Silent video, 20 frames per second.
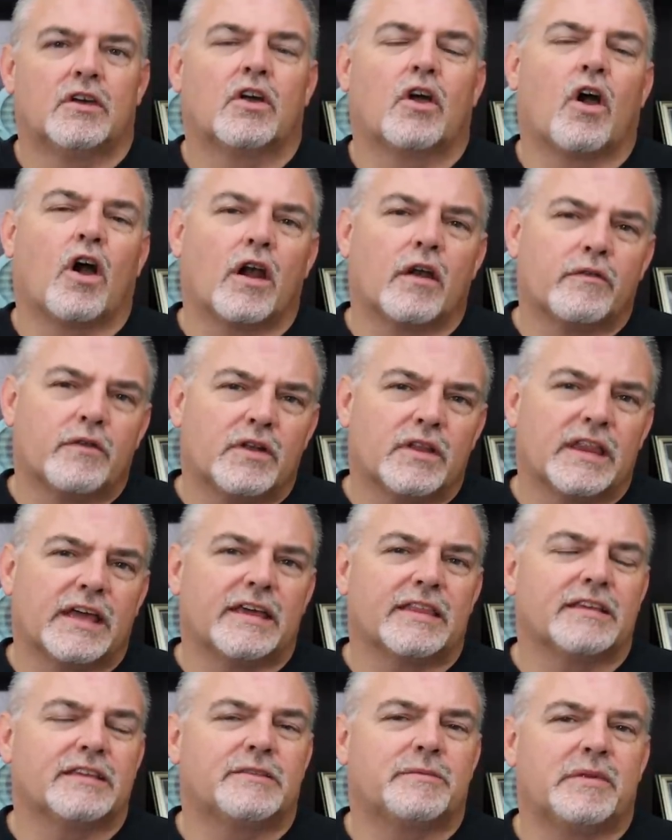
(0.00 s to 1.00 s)
Carnival
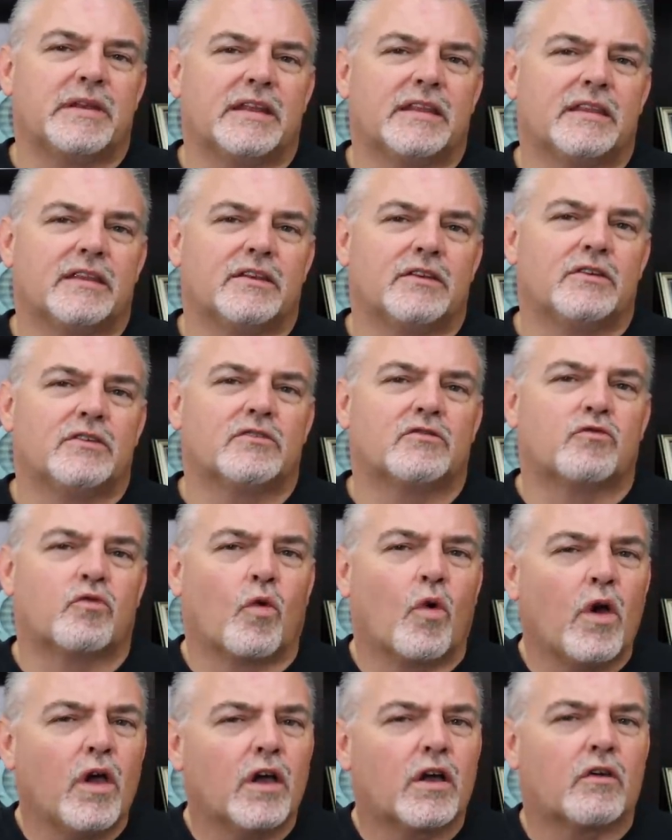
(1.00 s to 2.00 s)
lately has been in the news.
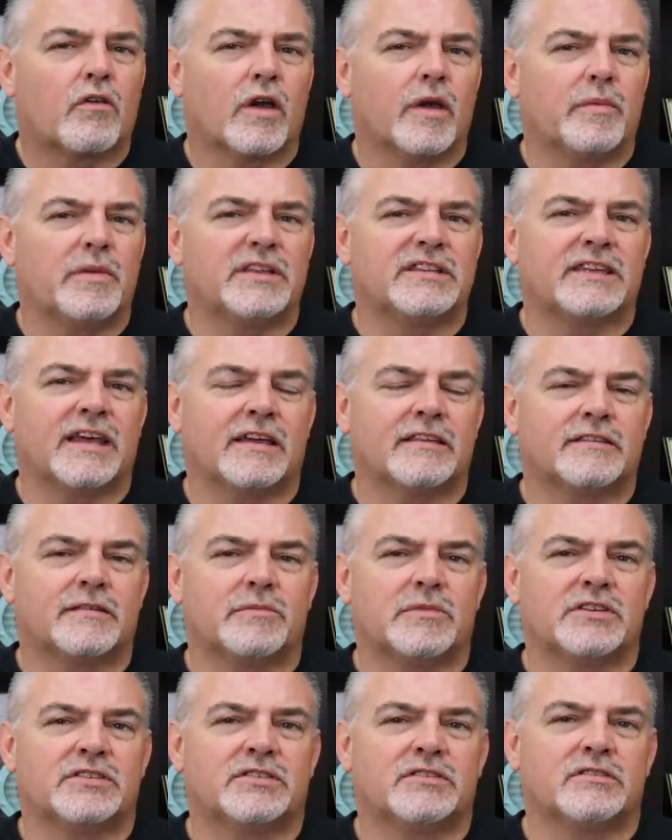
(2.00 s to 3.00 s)
Royal Caribbean's had
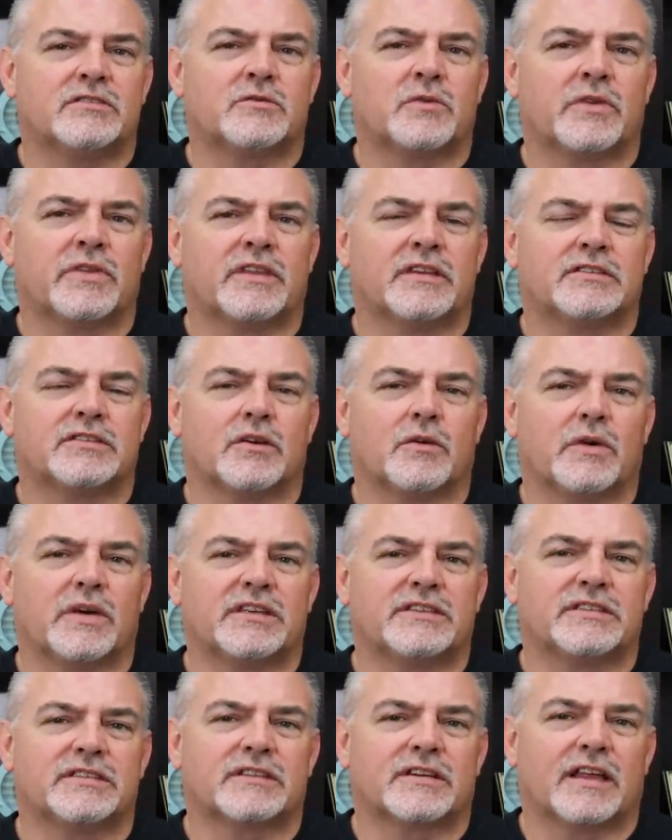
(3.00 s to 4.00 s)
some issues with its
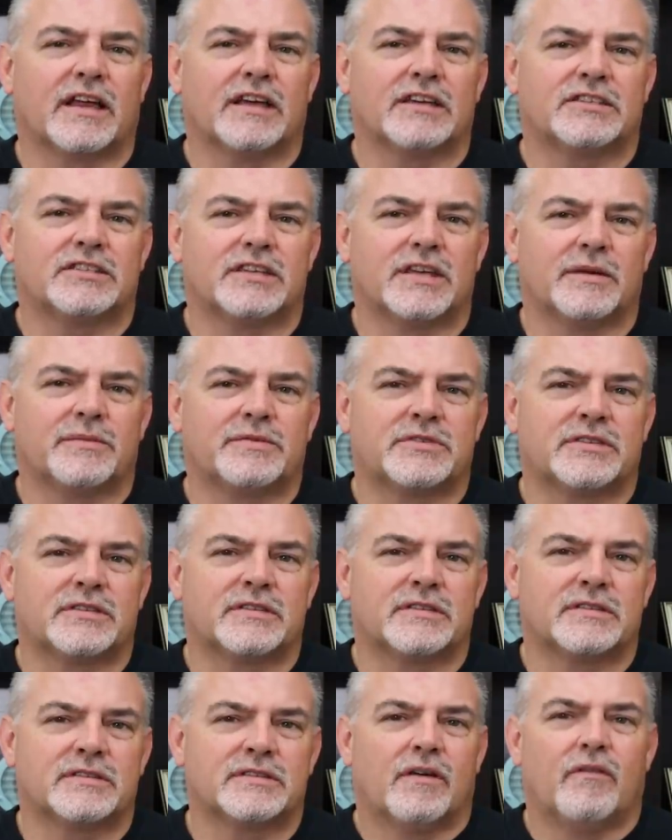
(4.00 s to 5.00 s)
Oasis class
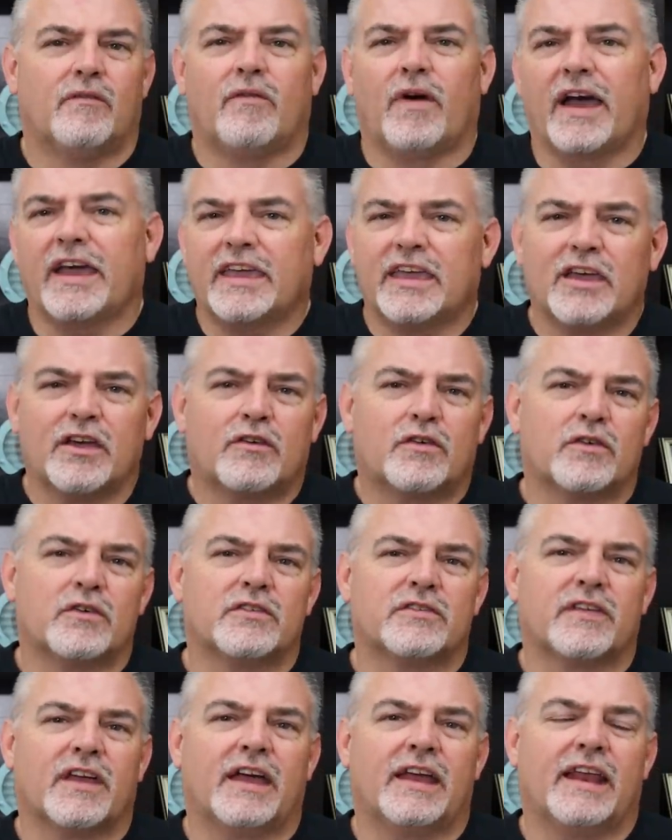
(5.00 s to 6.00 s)
ships. Viking
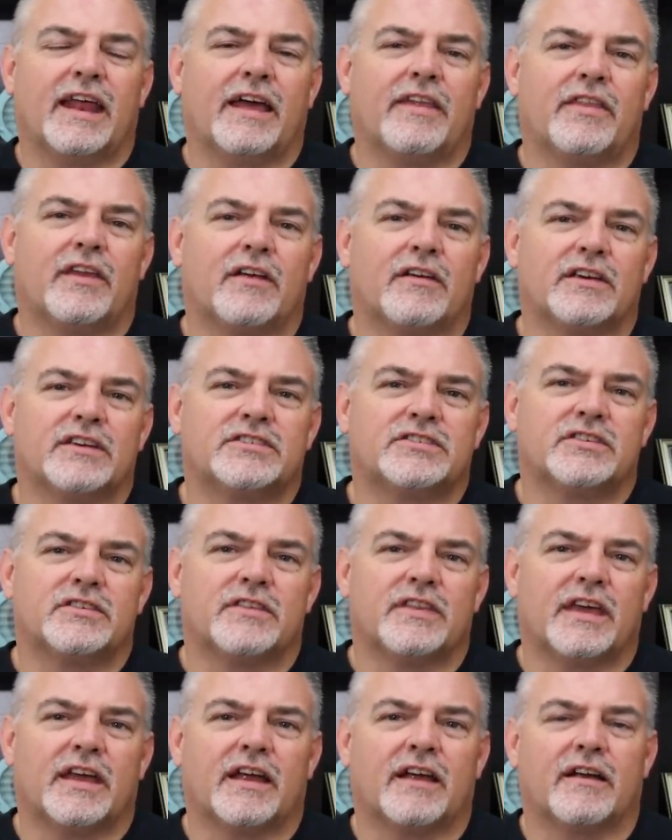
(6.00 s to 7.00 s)
Cruise Line had their
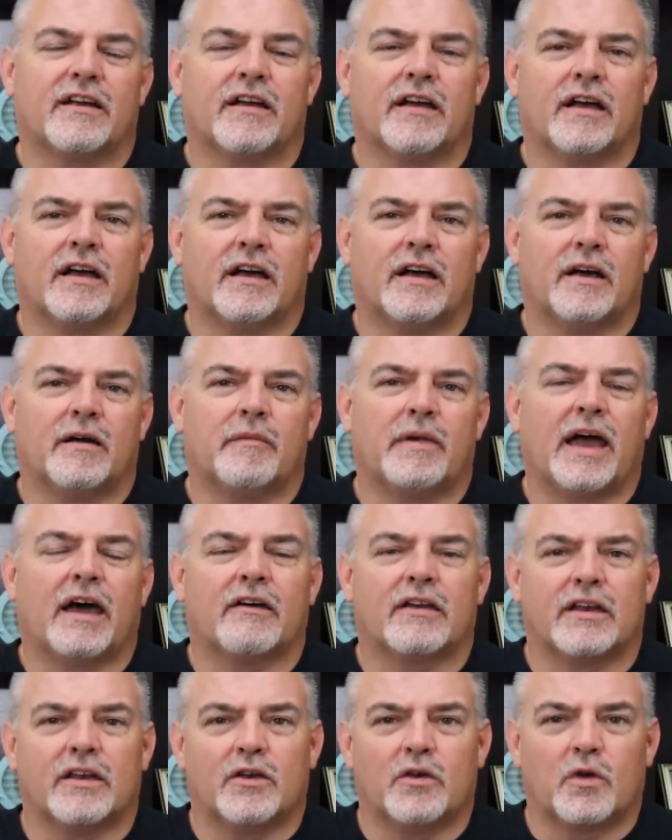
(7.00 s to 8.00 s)
issue there um,
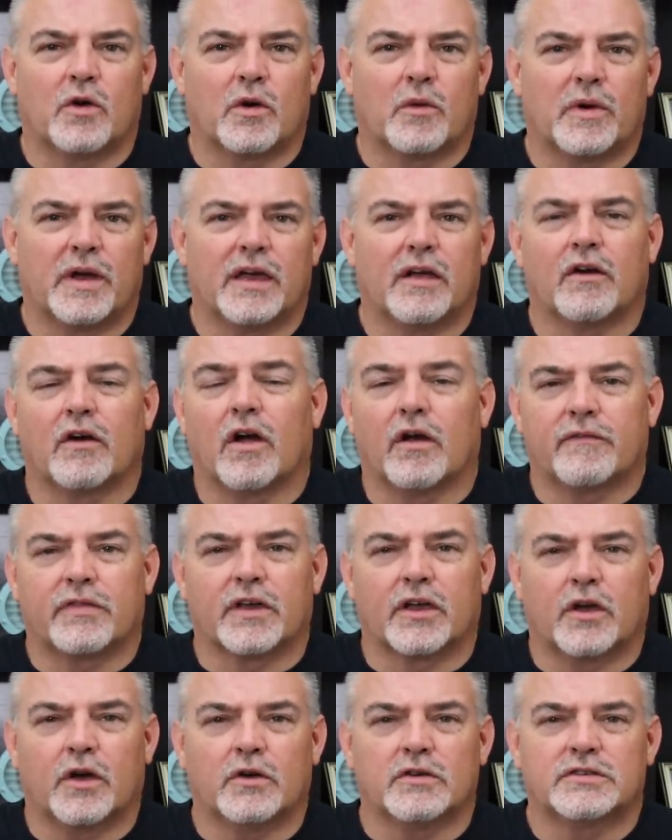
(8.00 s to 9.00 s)
out in Norway or off
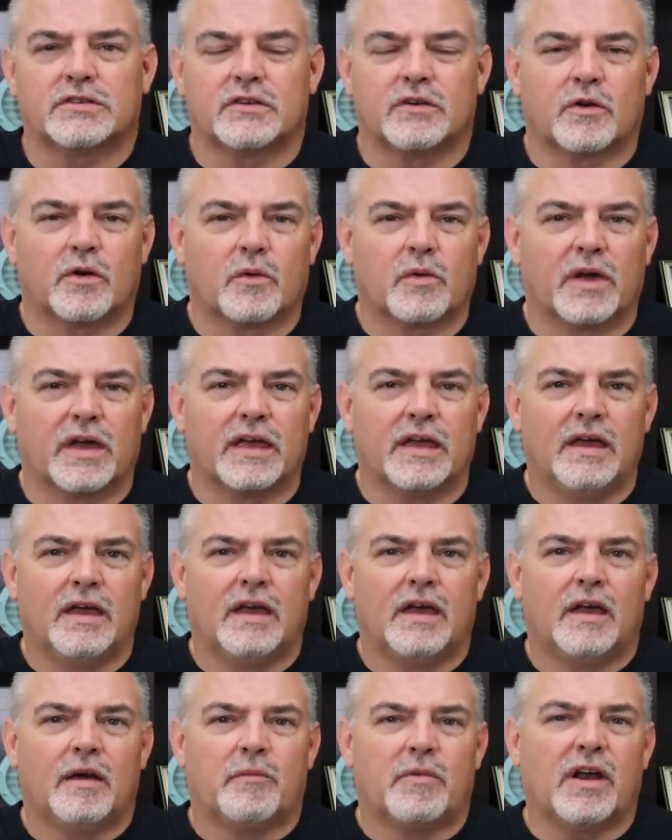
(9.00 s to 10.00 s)
the coast of Norway.
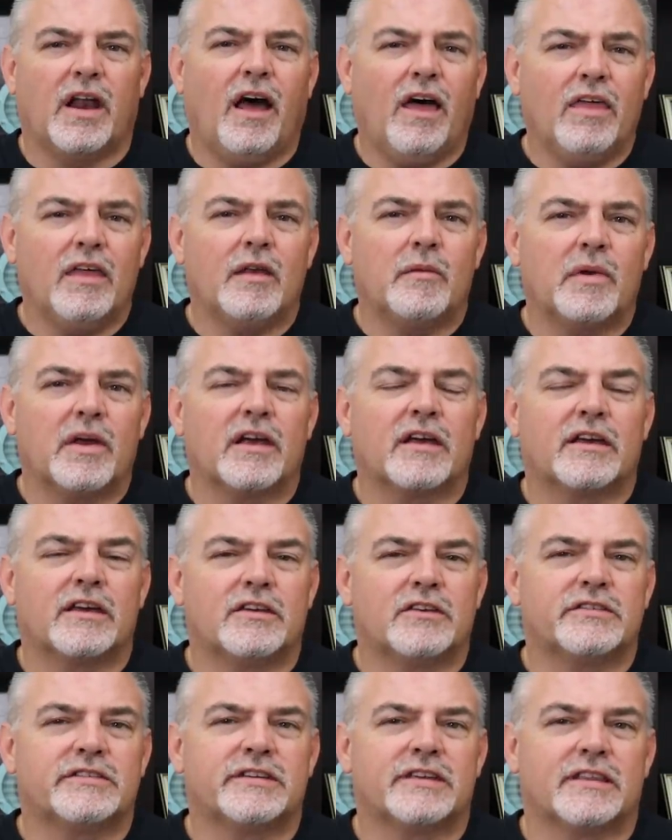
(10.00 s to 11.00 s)
But Holland America
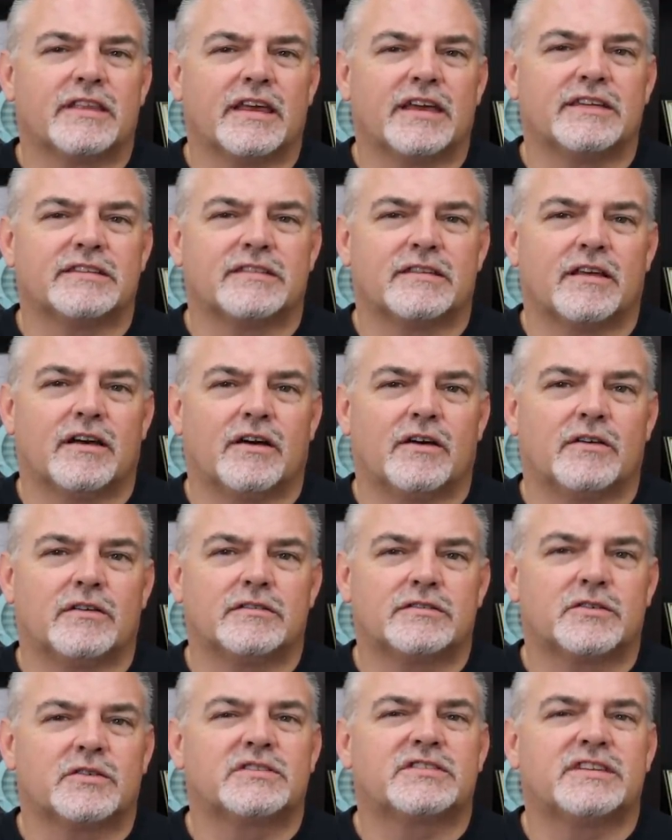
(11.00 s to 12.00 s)
usually lays low,
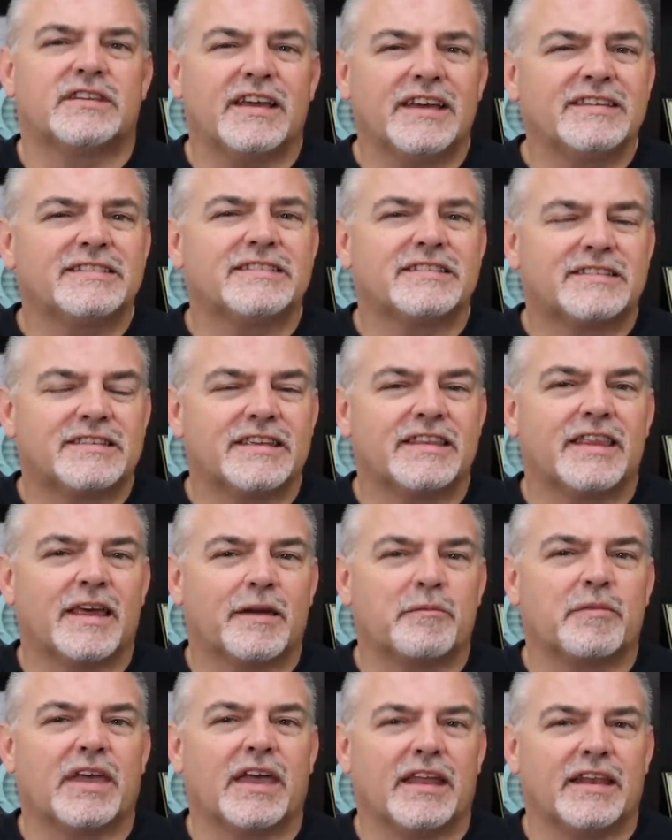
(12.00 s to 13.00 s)
so it's nice to see
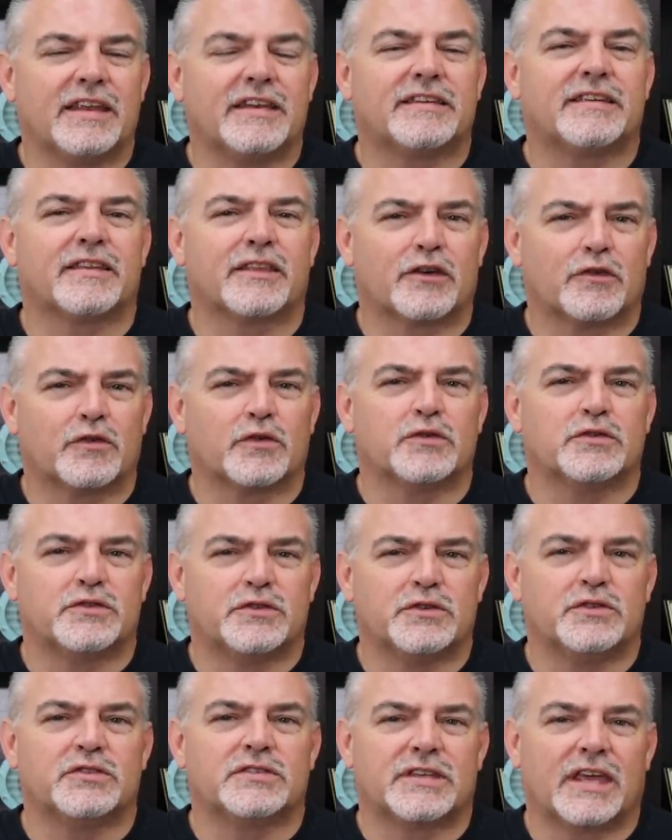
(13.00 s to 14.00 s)
them getting into the cruise
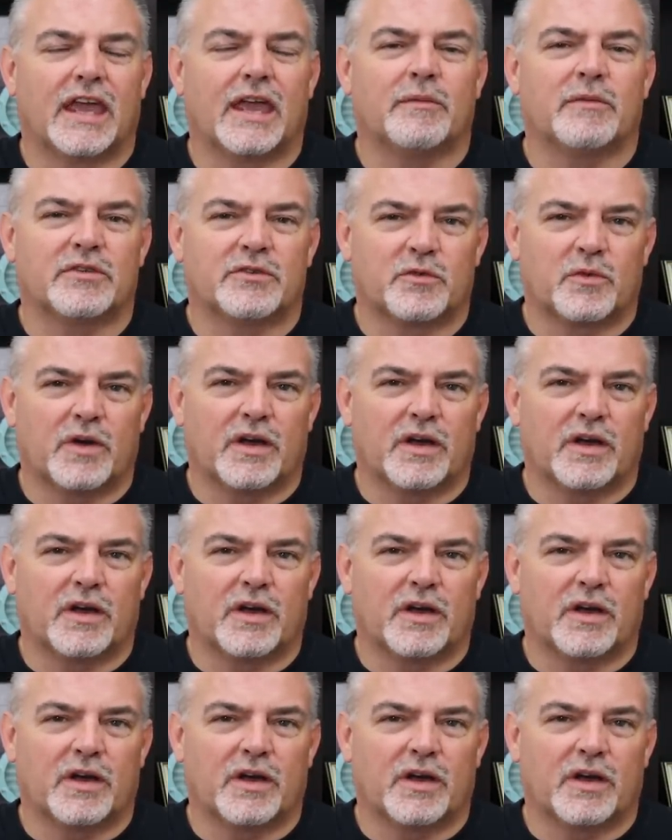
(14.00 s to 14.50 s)
news game as